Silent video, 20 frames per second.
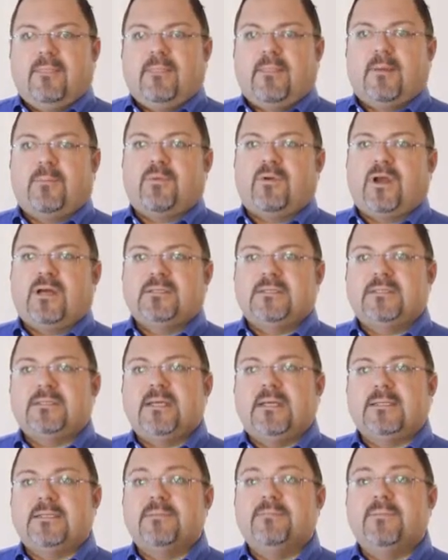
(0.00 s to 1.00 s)
That process
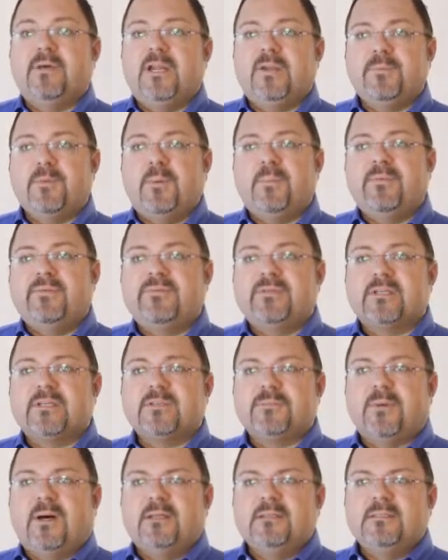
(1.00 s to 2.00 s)
takes a minimum of
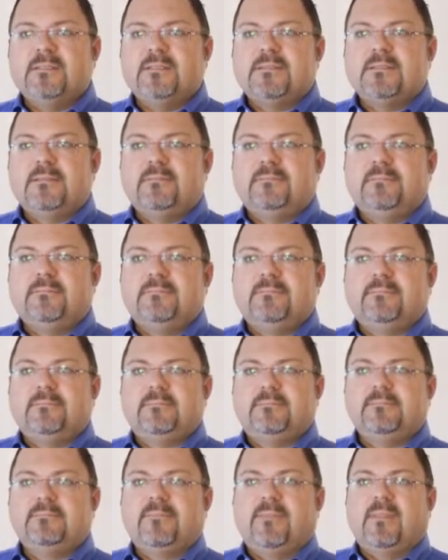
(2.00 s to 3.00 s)
6 months,
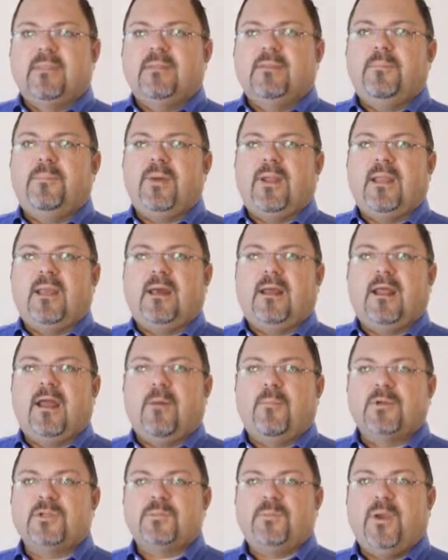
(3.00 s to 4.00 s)
depending on
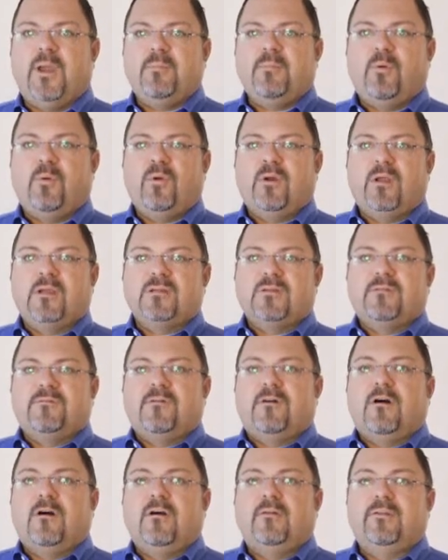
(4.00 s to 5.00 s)
how much paperwork is
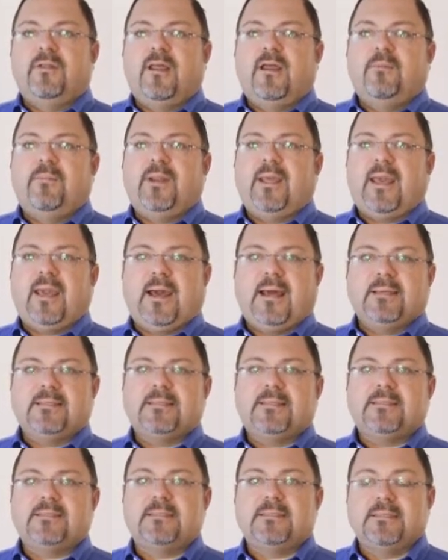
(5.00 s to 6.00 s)
involved and how many
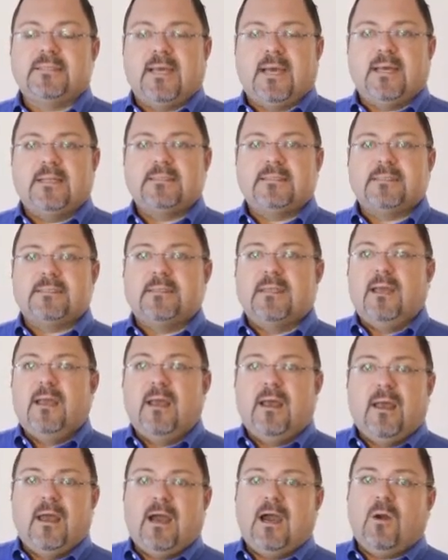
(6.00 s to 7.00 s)
assets and debts and
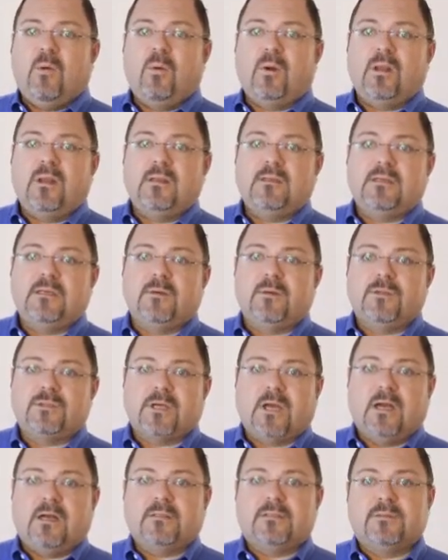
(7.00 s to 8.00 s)
how we're going to deal with
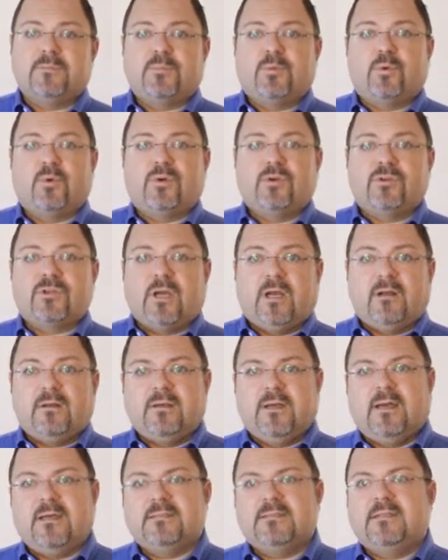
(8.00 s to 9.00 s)
child support and child
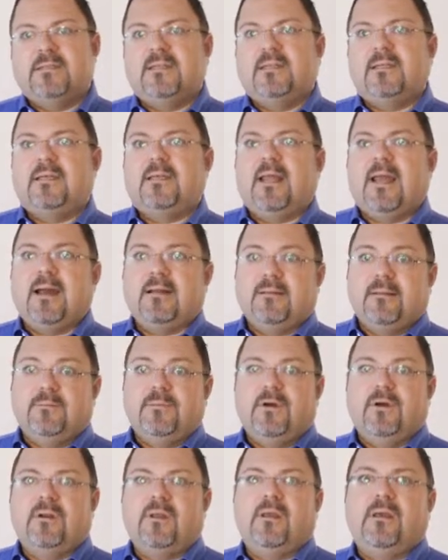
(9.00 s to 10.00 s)
custody and
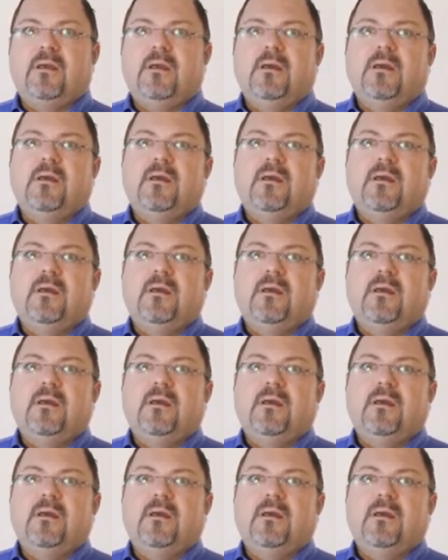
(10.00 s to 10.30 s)
alimony.